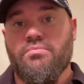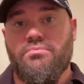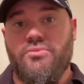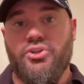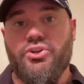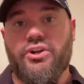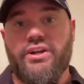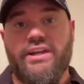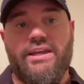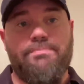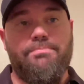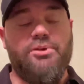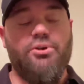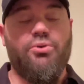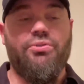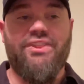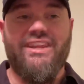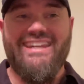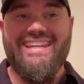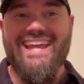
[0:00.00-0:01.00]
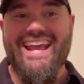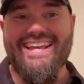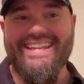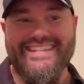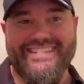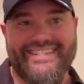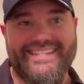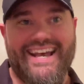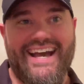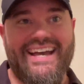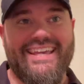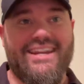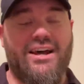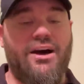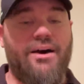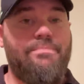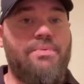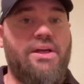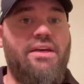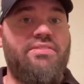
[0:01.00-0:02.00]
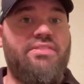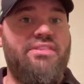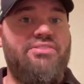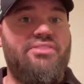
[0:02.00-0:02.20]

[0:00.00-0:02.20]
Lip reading: you're going to get billed the day you sign up and